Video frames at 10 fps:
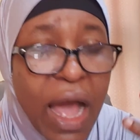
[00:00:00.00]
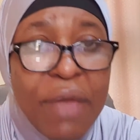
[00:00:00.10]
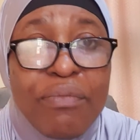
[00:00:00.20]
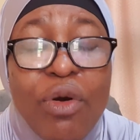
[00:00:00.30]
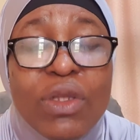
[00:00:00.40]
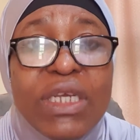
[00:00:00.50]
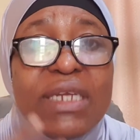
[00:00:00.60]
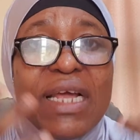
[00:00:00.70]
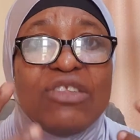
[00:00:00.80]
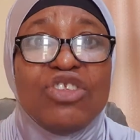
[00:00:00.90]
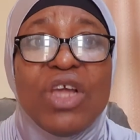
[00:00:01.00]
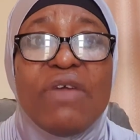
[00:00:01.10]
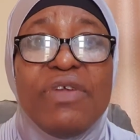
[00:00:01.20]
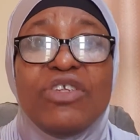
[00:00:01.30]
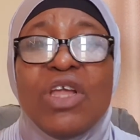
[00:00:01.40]
important and
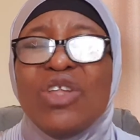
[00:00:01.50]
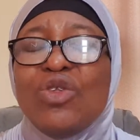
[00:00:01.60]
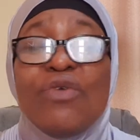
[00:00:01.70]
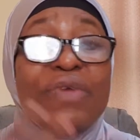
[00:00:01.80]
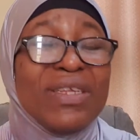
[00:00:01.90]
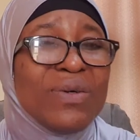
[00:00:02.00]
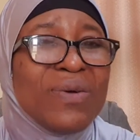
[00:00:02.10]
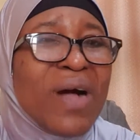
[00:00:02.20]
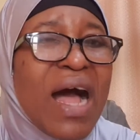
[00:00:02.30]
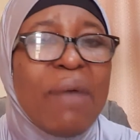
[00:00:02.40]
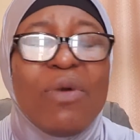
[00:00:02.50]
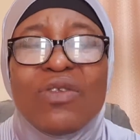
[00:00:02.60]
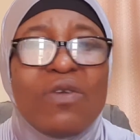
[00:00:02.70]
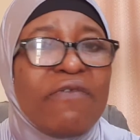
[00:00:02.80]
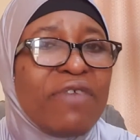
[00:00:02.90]
cherished. Don't ridicule her
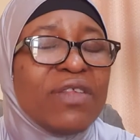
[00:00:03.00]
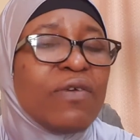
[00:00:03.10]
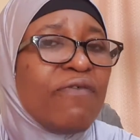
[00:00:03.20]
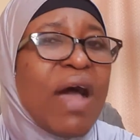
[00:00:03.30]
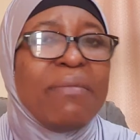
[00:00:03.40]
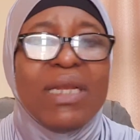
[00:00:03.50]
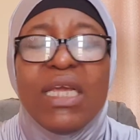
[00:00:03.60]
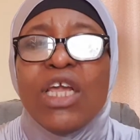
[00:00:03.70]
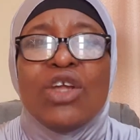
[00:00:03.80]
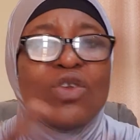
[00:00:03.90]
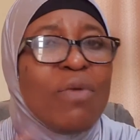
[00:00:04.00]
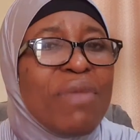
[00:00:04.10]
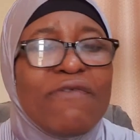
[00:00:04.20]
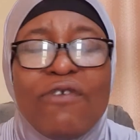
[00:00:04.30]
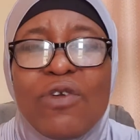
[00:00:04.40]
amongst your friends or family. Don't
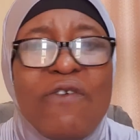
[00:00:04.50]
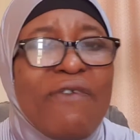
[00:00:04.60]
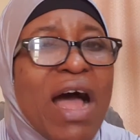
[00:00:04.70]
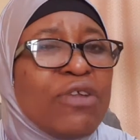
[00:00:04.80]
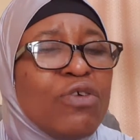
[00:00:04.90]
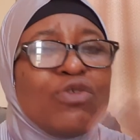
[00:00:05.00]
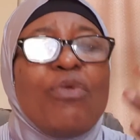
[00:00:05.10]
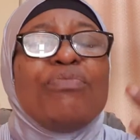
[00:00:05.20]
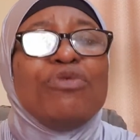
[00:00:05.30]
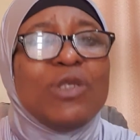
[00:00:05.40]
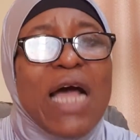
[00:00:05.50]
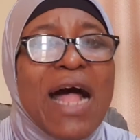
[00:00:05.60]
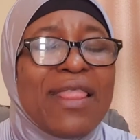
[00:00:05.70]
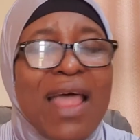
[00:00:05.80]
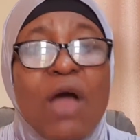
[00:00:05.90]
make fun of her. Don't put
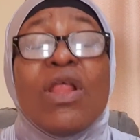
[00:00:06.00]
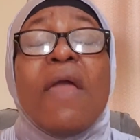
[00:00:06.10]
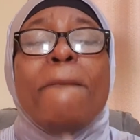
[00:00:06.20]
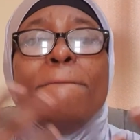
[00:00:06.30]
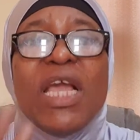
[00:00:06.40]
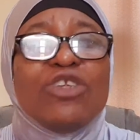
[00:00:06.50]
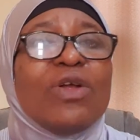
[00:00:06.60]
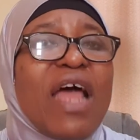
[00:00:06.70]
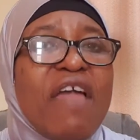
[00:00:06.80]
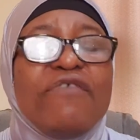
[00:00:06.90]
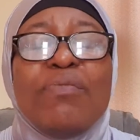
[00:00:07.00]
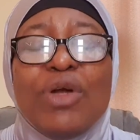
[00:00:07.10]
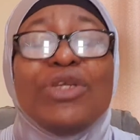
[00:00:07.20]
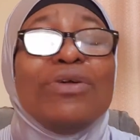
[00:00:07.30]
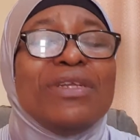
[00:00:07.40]
her down. Make sure that
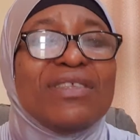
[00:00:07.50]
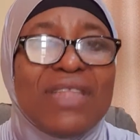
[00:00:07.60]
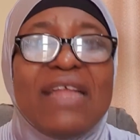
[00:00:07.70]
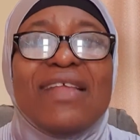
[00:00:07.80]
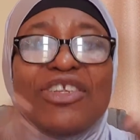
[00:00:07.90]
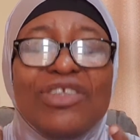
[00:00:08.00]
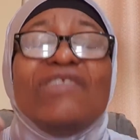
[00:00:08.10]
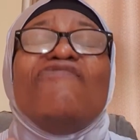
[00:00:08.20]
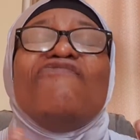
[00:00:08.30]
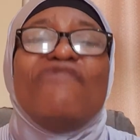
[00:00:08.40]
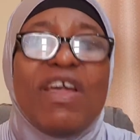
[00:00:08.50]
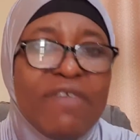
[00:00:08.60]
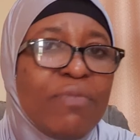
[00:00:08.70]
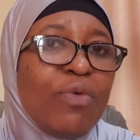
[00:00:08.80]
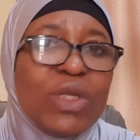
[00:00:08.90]
everybody understands that she's
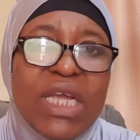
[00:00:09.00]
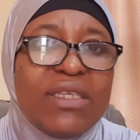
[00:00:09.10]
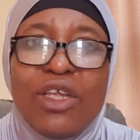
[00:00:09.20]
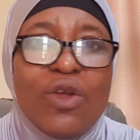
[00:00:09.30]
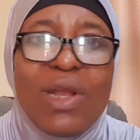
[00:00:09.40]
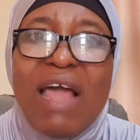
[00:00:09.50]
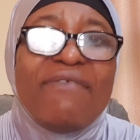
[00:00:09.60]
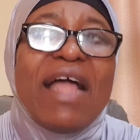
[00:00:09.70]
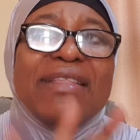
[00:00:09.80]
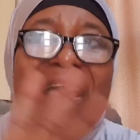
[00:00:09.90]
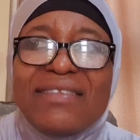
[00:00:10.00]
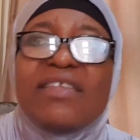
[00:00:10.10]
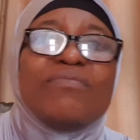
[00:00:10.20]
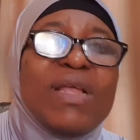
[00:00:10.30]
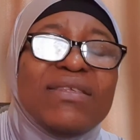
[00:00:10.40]
very important in your life, and that's
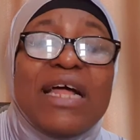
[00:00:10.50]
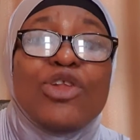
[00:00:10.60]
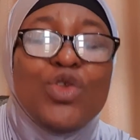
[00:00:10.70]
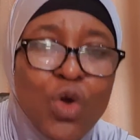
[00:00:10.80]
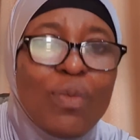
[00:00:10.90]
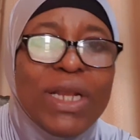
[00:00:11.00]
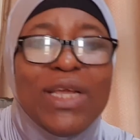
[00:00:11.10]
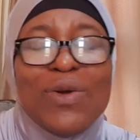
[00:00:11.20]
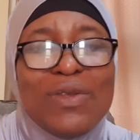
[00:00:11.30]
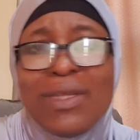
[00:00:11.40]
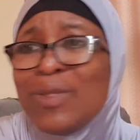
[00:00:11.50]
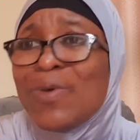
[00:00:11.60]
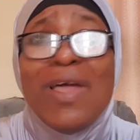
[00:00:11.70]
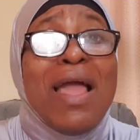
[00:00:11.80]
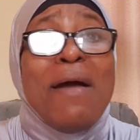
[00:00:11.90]
a place that nobody goes
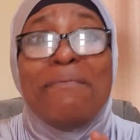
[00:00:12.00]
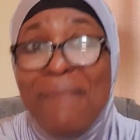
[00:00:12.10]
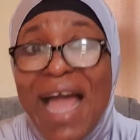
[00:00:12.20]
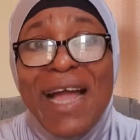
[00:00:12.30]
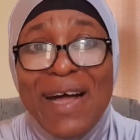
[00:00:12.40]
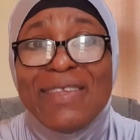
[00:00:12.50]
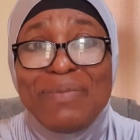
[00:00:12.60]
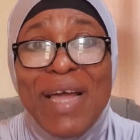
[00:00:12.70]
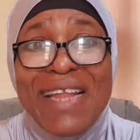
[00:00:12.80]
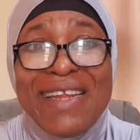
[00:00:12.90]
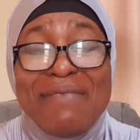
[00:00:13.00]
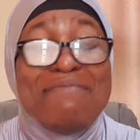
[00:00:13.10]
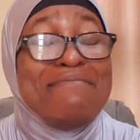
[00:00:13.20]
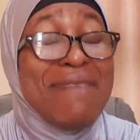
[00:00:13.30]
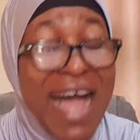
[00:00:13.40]
into. My husband,
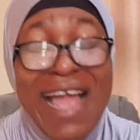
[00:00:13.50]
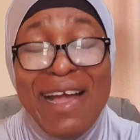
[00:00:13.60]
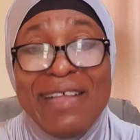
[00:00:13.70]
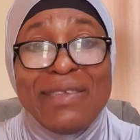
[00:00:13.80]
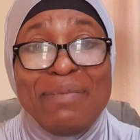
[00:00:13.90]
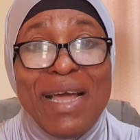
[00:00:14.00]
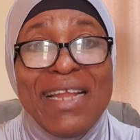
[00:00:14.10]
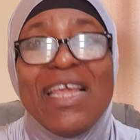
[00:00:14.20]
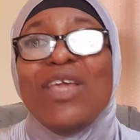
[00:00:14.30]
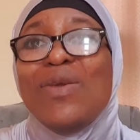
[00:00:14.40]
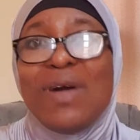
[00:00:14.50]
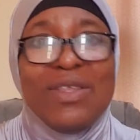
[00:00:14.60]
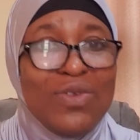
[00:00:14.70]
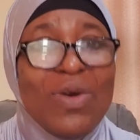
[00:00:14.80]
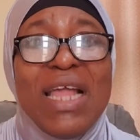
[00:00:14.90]
you
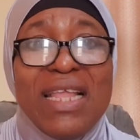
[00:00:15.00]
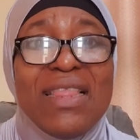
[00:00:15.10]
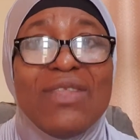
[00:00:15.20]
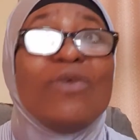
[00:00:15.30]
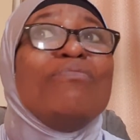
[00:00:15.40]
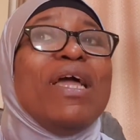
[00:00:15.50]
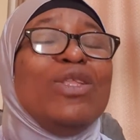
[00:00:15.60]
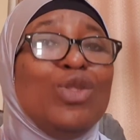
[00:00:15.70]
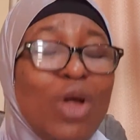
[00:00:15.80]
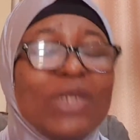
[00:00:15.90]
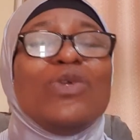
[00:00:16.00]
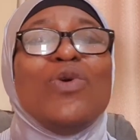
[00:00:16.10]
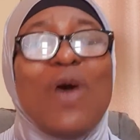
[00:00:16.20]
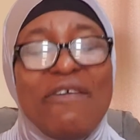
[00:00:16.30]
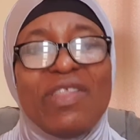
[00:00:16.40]
can do anything to him, but don't
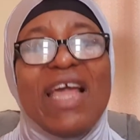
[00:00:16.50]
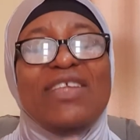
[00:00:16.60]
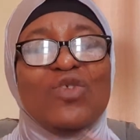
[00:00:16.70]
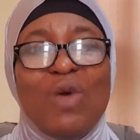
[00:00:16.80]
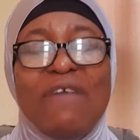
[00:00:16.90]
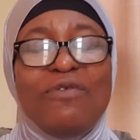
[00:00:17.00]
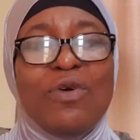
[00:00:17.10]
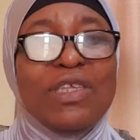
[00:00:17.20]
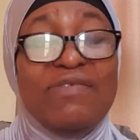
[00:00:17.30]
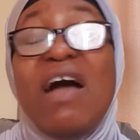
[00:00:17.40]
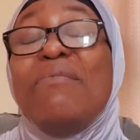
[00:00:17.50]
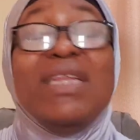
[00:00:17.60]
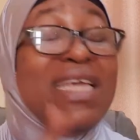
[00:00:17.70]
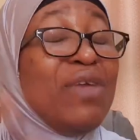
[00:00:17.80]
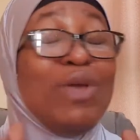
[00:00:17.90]
go after his wife or his
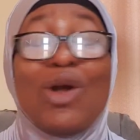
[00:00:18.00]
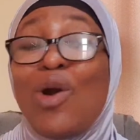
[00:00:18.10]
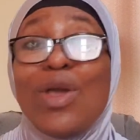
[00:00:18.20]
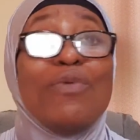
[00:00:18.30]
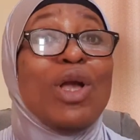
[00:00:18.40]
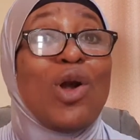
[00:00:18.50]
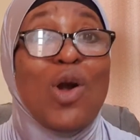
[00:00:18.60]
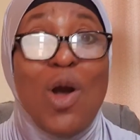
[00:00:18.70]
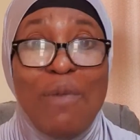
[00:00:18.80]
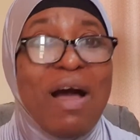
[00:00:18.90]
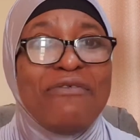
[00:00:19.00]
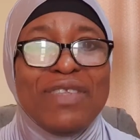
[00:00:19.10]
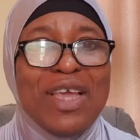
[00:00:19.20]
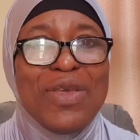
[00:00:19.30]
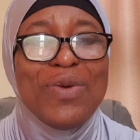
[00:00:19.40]
family. He will come
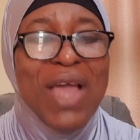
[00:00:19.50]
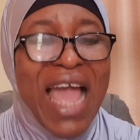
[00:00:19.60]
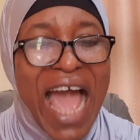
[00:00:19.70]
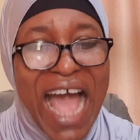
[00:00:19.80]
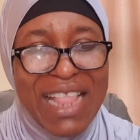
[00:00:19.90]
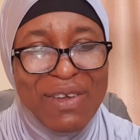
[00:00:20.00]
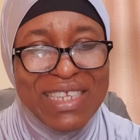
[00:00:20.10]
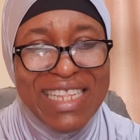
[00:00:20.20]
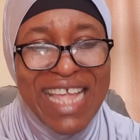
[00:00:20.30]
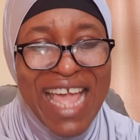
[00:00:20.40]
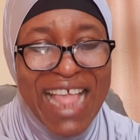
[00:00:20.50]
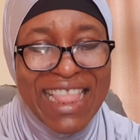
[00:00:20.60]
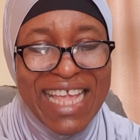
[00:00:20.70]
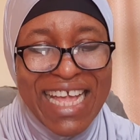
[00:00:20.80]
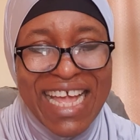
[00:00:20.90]
after you. And there was a day, I
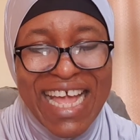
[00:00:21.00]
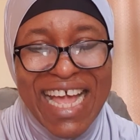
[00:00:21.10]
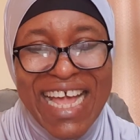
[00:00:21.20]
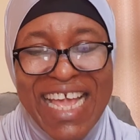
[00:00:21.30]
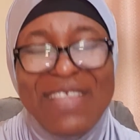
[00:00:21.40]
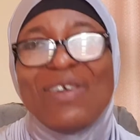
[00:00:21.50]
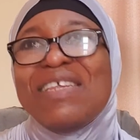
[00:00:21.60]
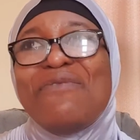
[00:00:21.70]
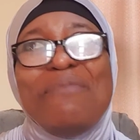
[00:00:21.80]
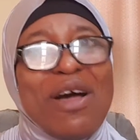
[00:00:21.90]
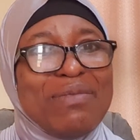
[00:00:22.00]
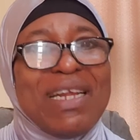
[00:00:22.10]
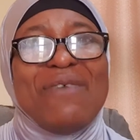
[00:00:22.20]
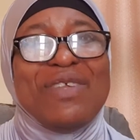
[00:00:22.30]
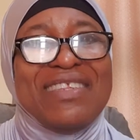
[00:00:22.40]
think it wasn't even my
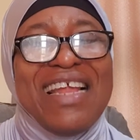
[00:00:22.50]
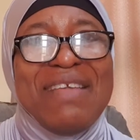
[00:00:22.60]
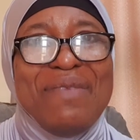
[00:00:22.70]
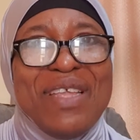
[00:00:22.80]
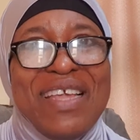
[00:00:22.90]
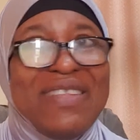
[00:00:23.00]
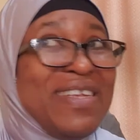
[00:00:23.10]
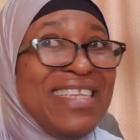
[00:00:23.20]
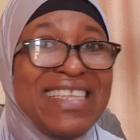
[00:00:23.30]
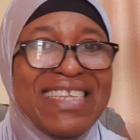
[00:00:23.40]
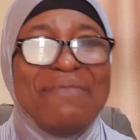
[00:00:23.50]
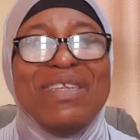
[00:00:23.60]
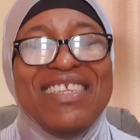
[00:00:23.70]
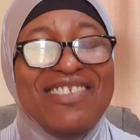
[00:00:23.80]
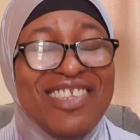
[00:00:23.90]
husband that was telling me it. He didn't tell
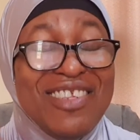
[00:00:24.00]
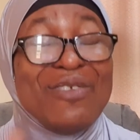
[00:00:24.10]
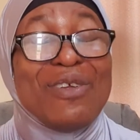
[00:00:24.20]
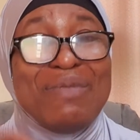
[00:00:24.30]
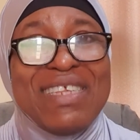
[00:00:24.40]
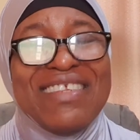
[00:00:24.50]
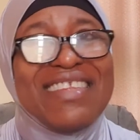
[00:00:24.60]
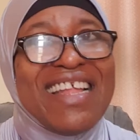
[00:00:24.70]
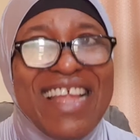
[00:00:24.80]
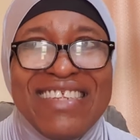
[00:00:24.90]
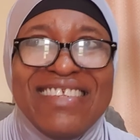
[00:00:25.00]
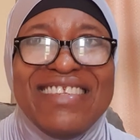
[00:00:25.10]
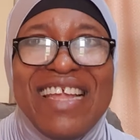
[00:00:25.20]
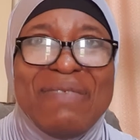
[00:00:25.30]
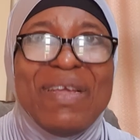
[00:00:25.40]
me this gist. It was my sister that
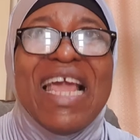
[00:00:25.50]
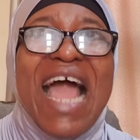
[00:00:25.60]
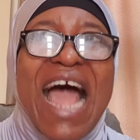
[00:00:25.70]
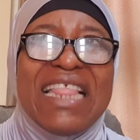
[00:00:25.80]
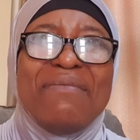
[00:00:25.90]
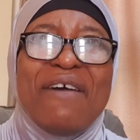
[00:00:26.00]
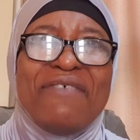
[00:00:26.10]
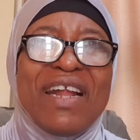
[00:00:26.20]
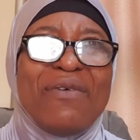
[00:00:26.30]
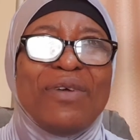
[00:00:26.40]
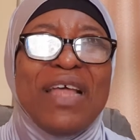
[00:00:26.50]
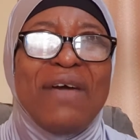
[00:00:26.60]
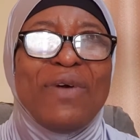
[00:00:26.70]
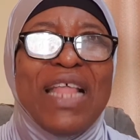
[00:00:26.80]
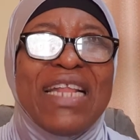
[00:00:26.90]
just told me. I think my father was
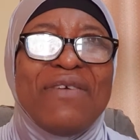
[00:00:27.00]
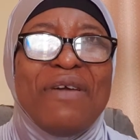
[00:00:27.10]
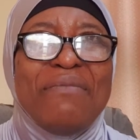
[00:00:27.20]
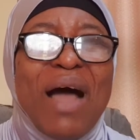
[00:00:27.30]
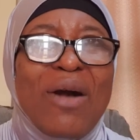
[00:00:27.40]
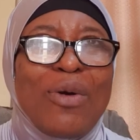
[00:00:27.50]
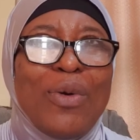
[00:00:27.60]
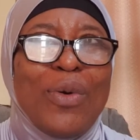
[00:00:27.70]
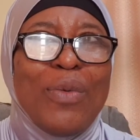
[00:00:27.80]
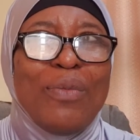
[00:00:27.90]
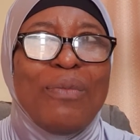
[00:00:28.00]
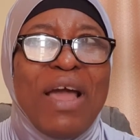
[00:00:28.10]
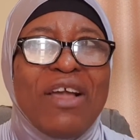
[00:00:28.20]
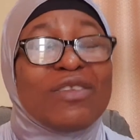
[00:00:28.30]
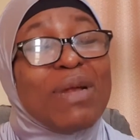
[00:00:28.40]
whether they were back home.
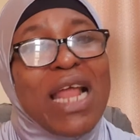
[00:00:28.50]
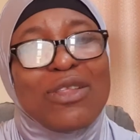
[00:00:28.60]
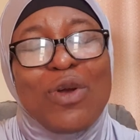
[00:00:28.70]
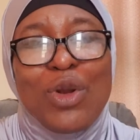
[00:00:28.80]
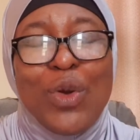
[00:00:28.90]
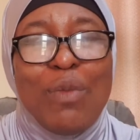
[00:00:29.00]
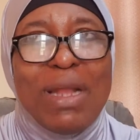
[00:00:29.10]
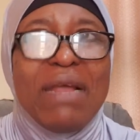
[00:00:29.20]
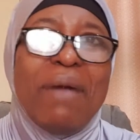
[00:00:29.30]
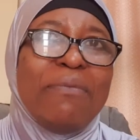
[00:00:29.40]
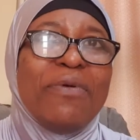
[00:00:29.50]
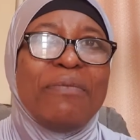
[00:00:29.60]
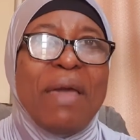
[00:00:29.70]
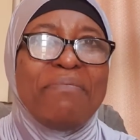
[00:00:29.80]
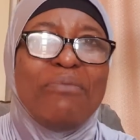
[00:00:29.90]
My husband had gone home, and then my
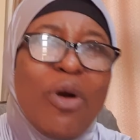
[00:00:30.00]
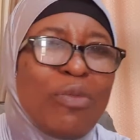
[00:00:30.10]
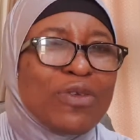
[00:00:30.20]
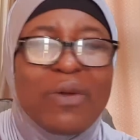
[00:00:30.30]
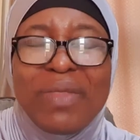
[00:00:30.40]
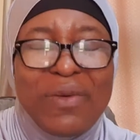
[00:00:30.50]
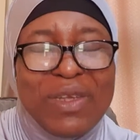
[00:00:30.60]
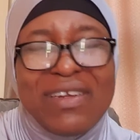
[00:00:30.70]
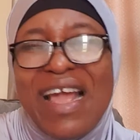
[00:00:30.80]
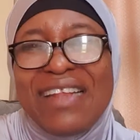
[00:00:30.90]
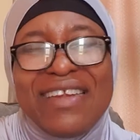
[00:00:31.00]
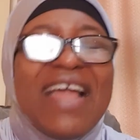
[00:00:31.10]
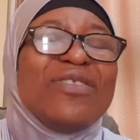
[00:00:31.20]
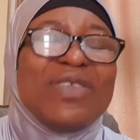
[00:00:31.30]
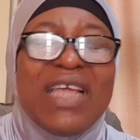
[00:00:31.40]
mom or something was
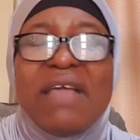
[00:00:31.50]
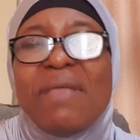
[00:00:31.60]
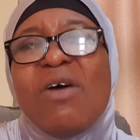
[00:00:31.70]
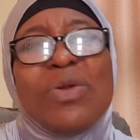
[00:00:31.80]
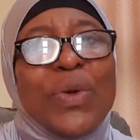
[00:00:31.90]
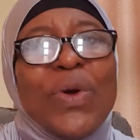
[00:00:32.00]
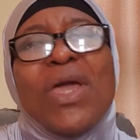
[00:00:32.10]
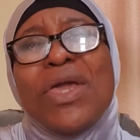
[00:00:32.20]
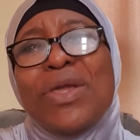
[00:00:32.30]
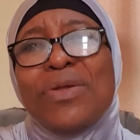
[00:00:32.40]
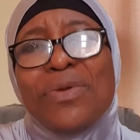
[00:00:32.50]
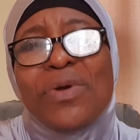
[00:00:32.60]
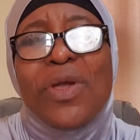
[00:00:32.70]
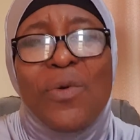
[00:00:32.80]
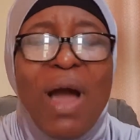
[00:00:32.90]
trying to tell him that, oh no, you know,
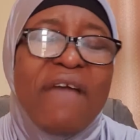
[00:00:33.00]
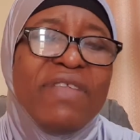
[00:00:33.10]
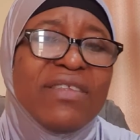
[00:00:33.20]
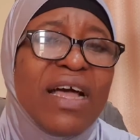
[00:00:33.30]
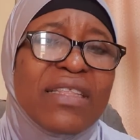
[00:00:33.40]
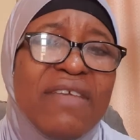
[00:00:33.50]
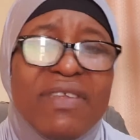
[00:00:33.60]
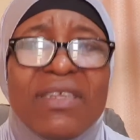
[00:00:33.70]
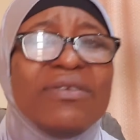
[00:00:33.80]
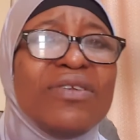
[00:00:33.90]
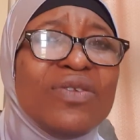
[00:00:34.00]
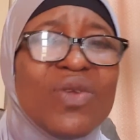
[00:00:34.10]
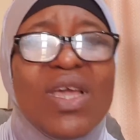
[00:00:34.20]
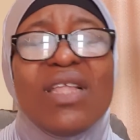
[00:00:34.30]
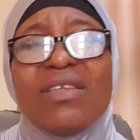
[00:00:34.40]
your wife, this activism she's
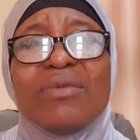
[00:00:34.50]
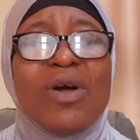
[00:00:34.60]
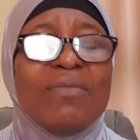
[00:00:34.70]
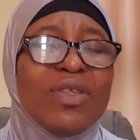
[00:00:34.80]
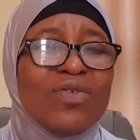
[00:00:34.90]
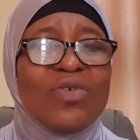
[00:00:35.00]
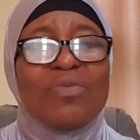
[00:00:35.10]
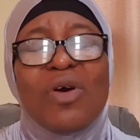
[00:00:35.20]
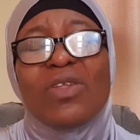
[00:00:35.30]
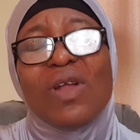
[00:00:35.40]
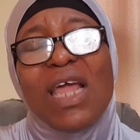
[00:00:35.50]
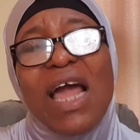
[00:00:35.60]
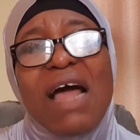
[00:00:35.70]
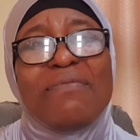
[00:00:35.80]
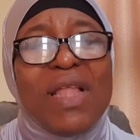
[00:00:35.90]
doing is becoming too much. Don't let
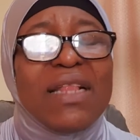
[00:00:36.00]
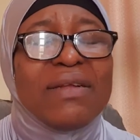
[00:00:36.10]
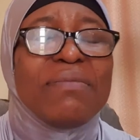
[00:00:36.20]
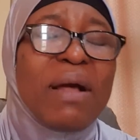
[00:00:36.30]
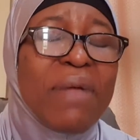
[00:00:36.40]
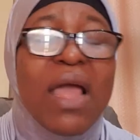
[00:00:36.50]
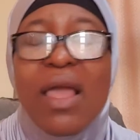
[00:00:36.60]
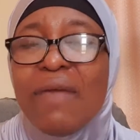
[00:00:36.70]
her death. Blah, blah.